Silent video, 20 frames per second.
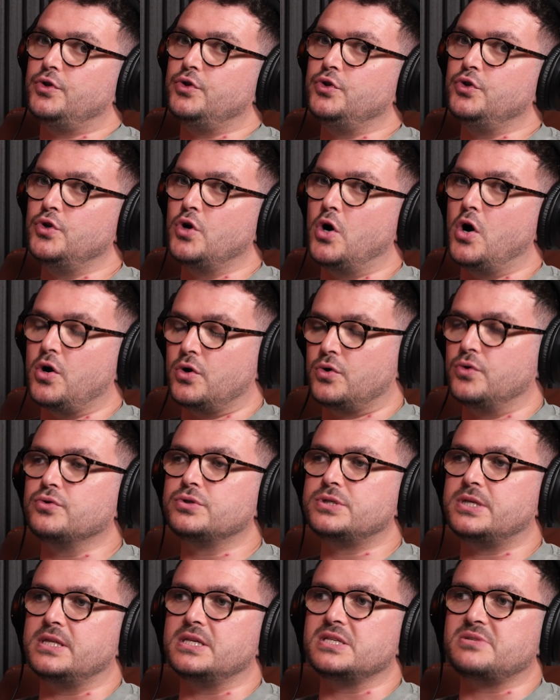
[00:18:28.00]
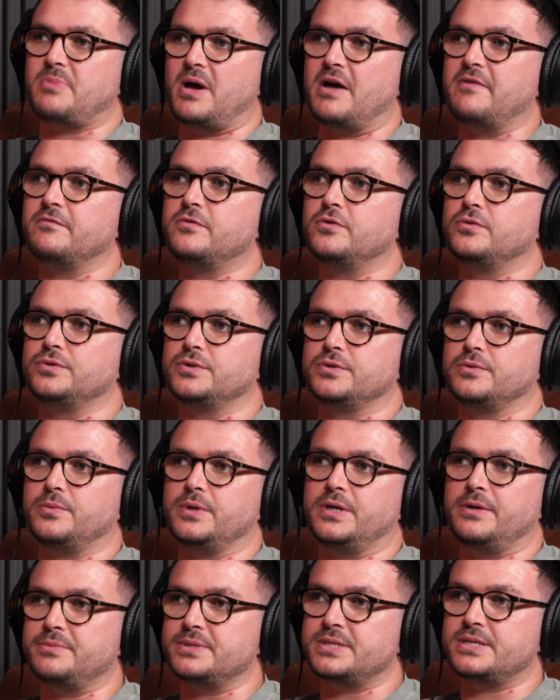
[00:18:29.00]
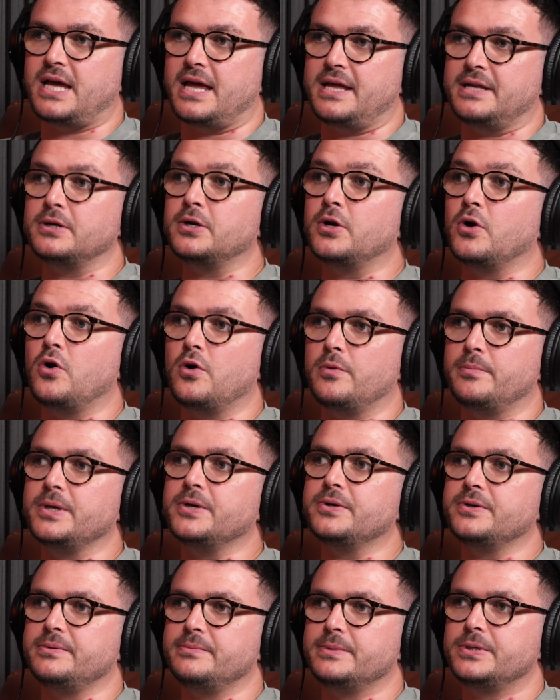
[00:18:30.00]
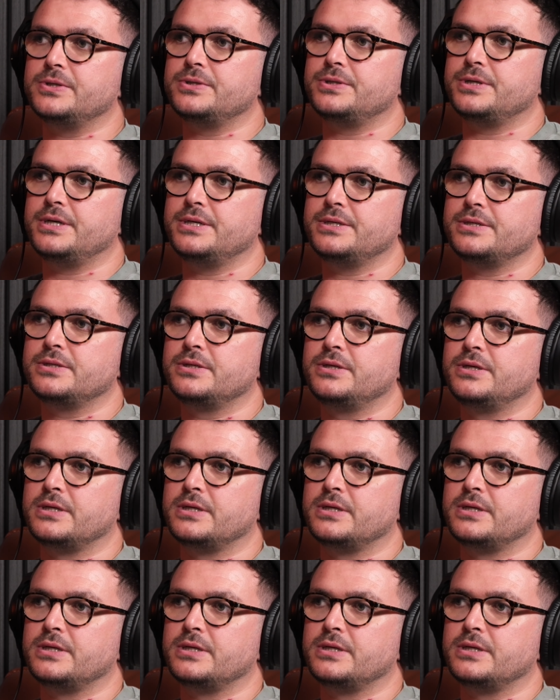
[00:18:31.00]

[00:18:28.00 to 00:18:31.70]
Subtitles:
not go to the spam folder when it was hitting a Hotmail email address.